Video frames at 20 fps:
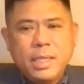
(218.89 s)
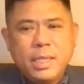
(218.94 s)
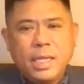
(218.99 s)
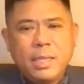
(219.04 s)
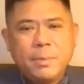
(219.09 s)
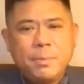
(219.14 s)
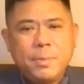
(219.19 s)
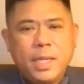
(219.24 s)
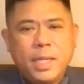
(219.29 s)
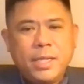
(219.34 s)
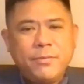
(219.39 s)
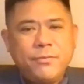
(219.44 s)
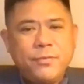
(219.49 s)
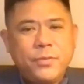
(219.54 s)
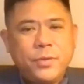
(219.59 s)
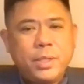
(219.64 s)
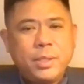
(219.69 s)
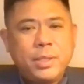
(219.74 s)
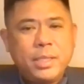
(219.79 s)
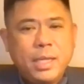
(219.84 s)
I applied
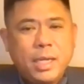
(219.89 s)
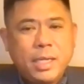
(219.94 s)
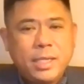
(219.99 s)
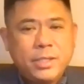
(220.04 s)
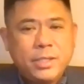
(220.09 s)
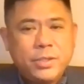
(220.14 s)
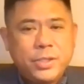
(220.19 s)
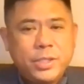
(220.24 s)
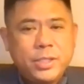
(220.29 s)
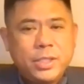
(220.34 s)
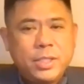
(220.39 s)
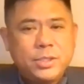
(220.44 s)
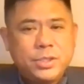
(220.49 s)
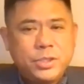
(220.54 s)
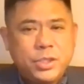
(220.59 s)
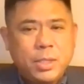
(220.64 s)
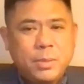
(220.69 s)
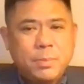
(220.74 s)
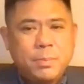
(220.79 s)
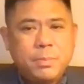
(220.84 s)
for an internal
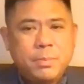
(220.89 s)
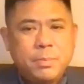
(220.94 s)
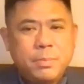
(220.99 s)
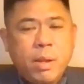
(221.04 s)
job.